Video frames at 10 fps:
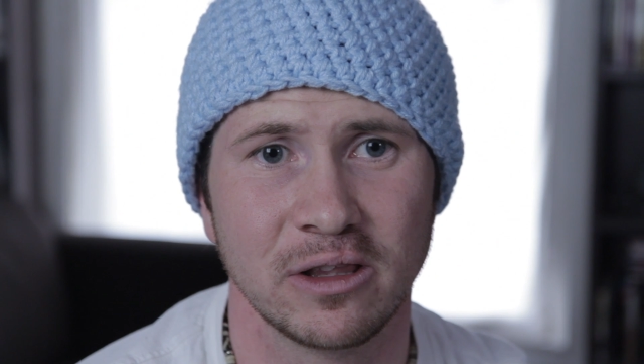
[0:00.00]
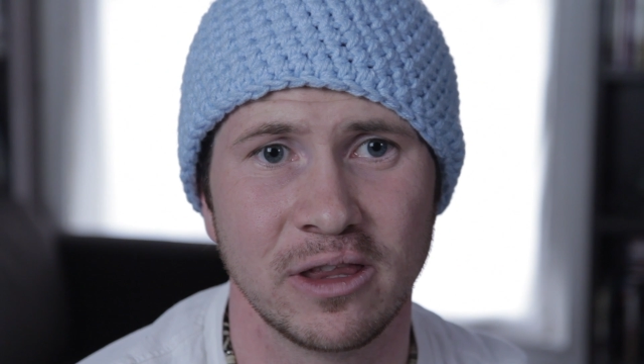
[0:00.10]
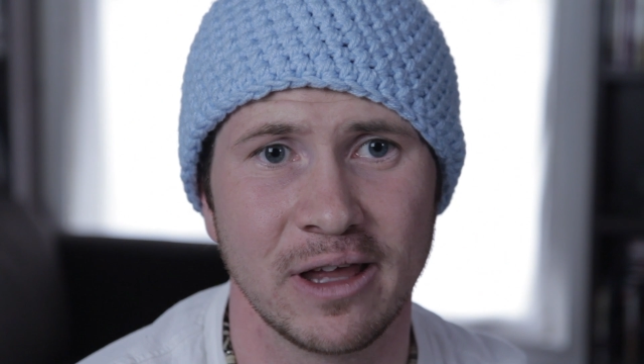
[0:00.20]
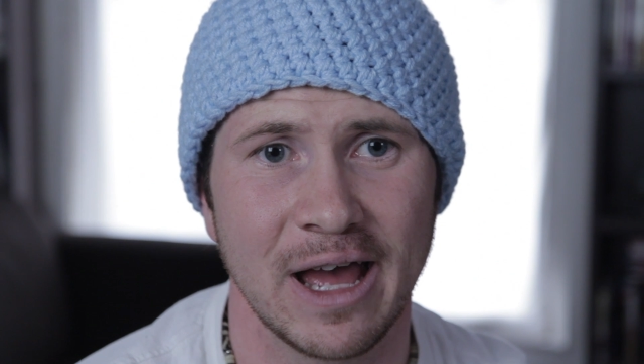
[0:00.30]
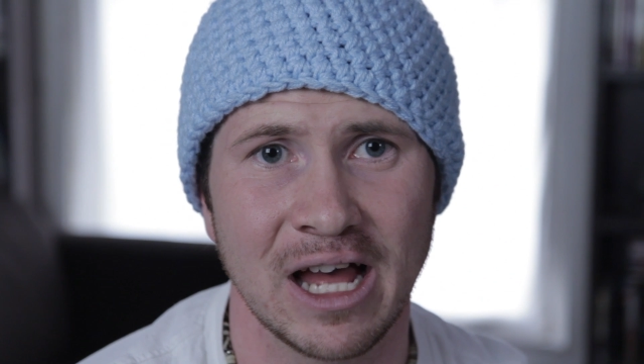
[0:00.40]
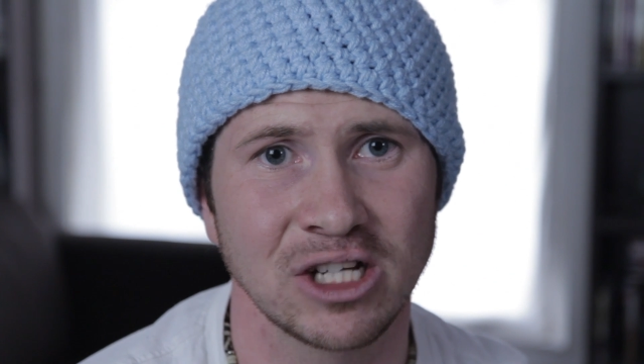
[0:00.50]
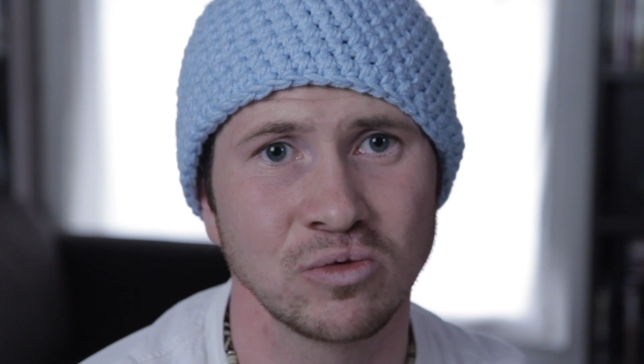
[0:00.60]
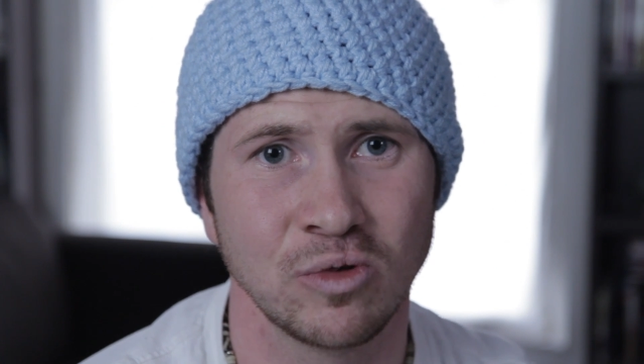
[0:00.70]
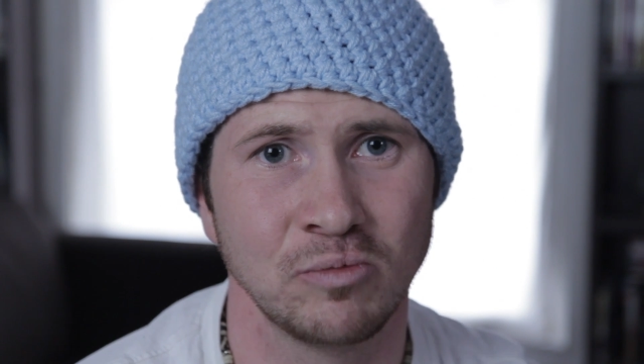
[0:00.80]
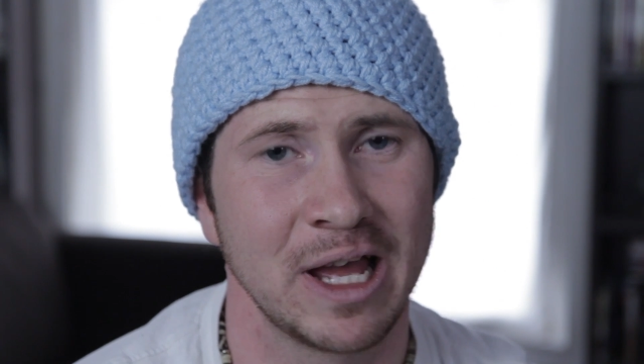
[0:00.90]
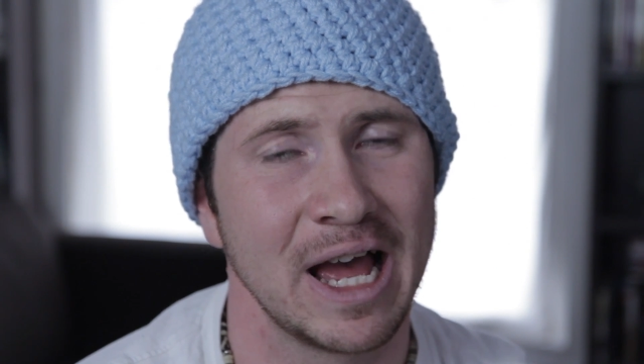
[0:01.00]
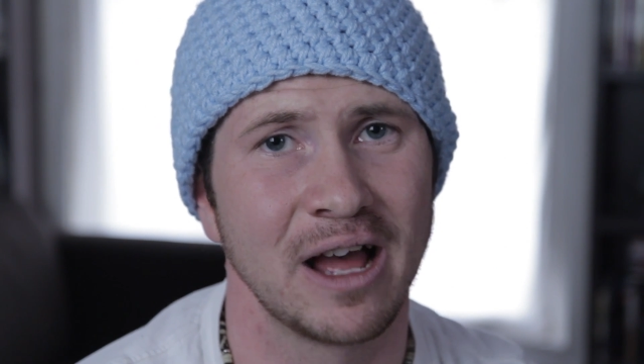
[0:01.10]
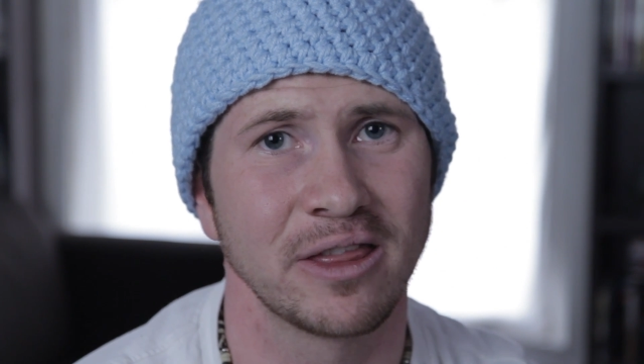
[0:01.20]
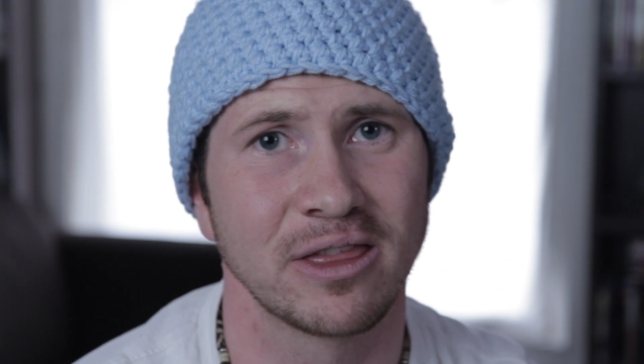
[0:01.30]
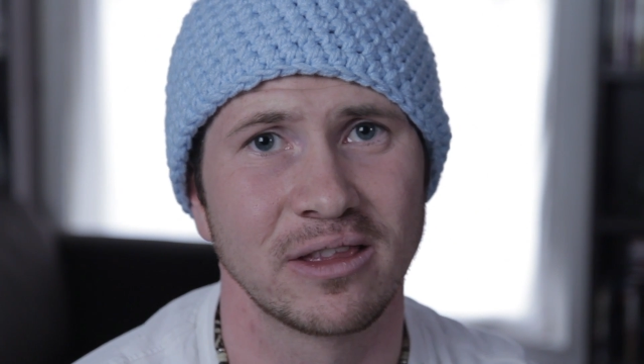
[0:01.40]
The actual
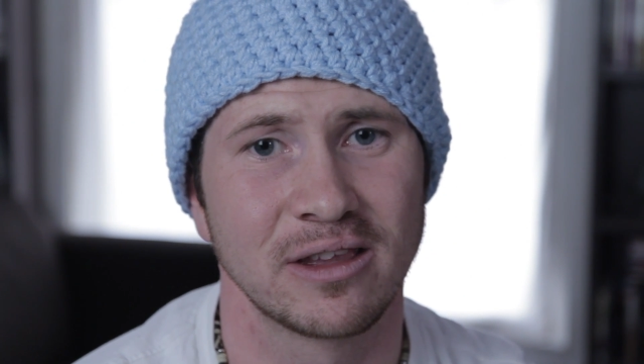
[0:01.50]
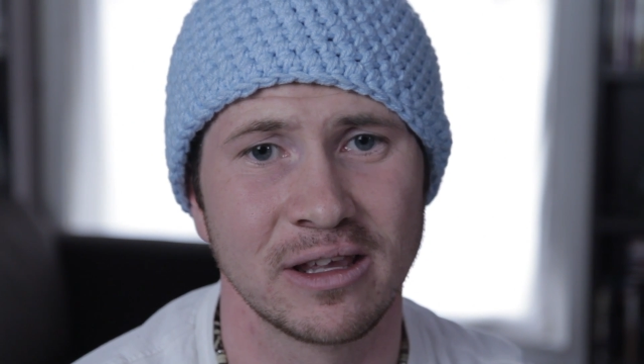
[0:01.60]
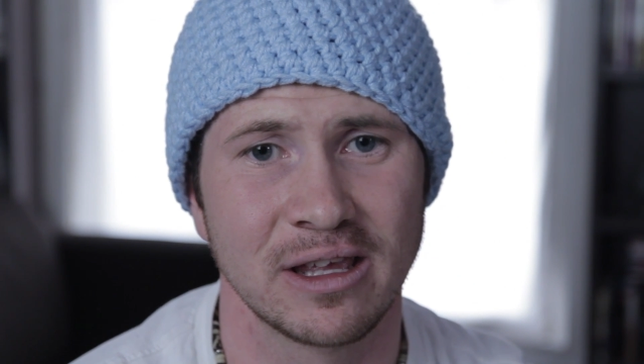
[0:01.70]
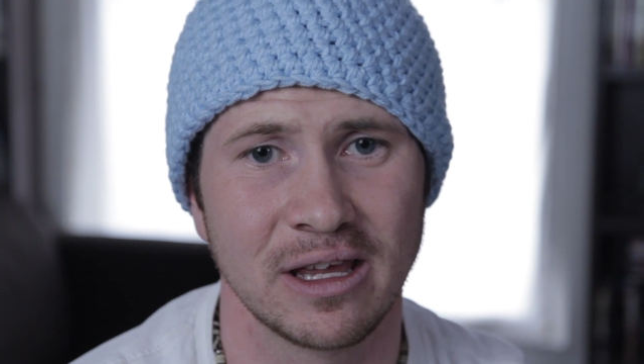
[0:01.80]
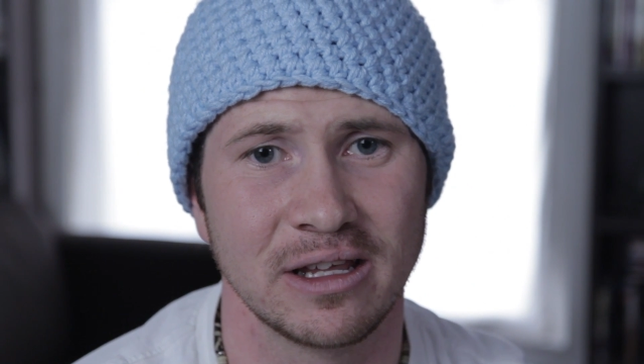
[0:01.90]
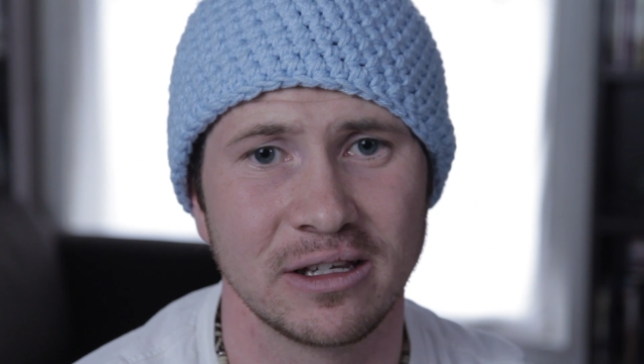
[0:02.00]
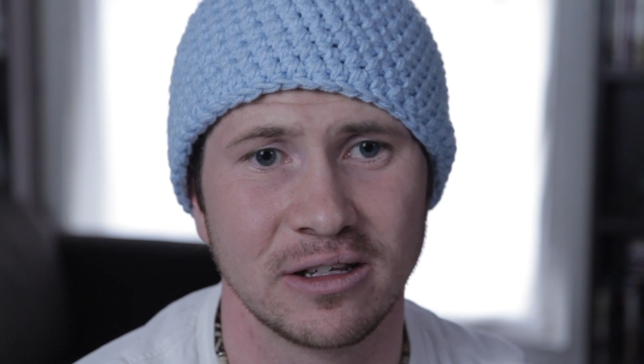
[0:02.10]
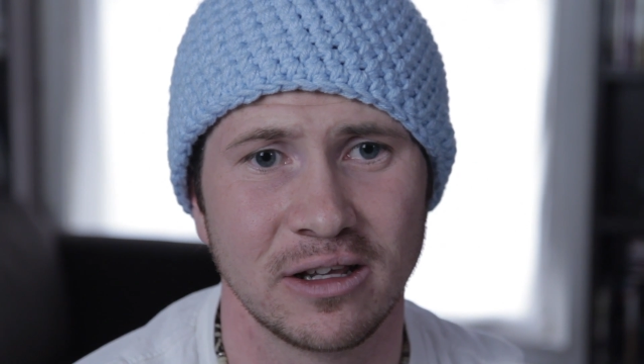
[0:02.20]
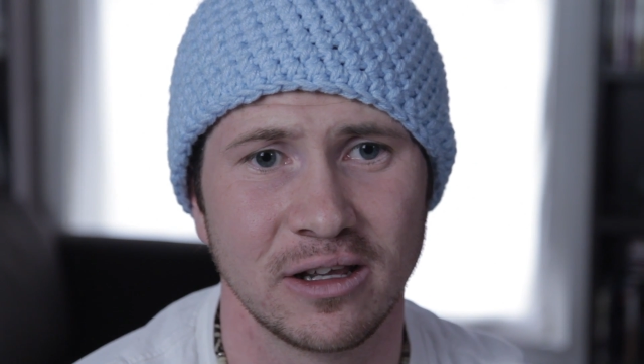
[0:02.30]
path to get